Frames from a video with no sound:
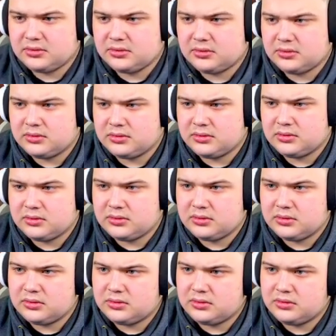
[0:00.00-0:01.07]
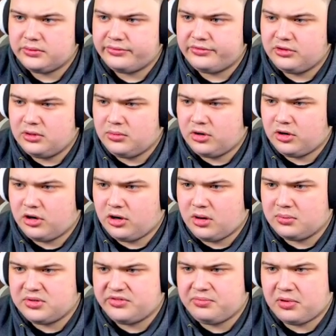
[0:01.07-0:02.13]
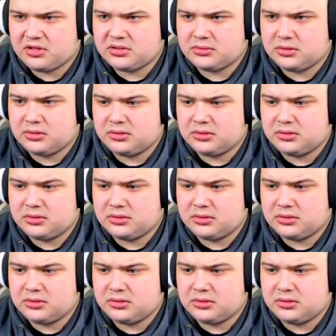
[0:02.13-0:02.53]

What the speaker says: A few more orbs, if possible.